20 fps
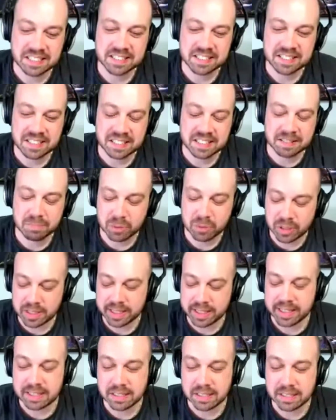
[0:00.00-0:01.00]
is uh,
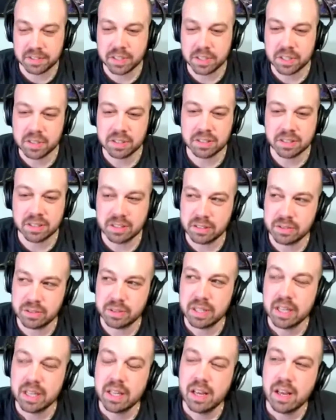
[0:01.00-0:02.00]
broadcast, if you go to,
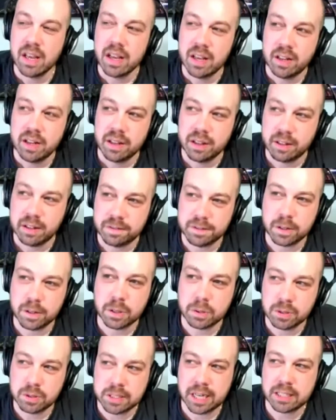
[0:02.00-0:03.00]
to the
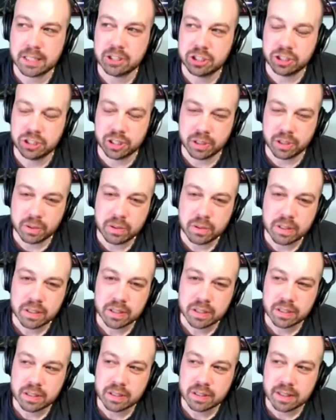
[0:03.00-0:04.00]
photo dot
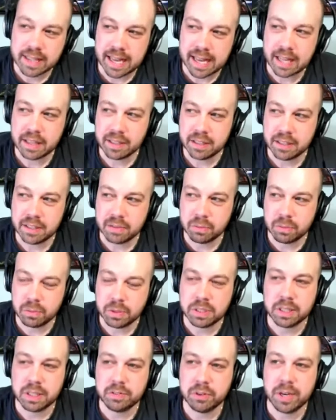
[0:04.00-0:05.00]
show, that
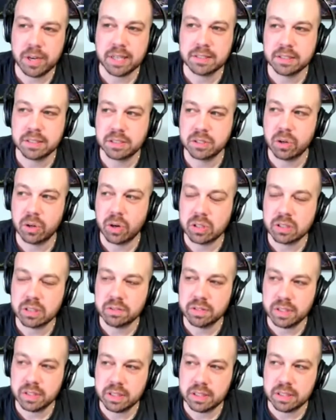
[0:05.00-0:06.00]
will give you access to
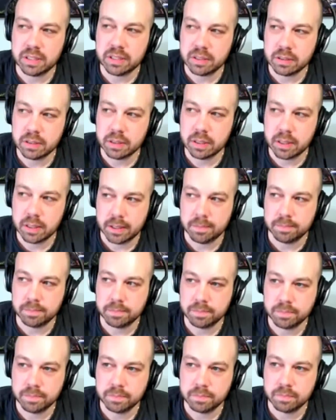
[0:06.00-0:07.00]
all of the
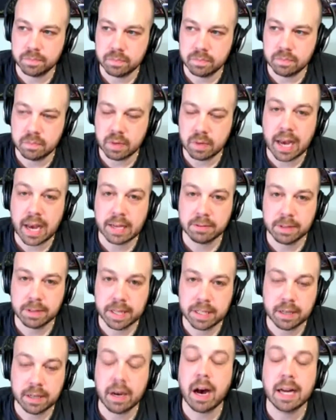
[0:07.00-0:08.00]
uh,
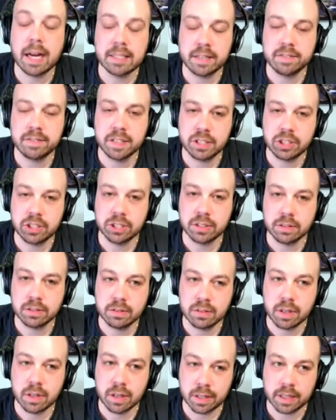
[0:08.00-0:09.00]
high re- uh, high
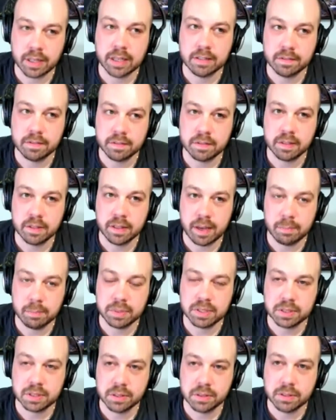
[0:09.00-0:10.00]
definition archive
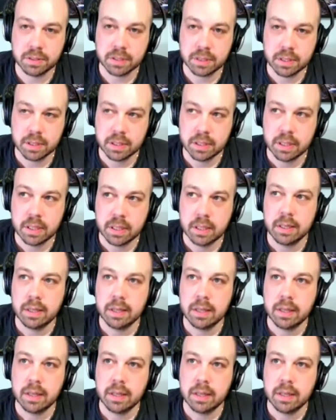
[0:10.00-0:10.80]
episodes.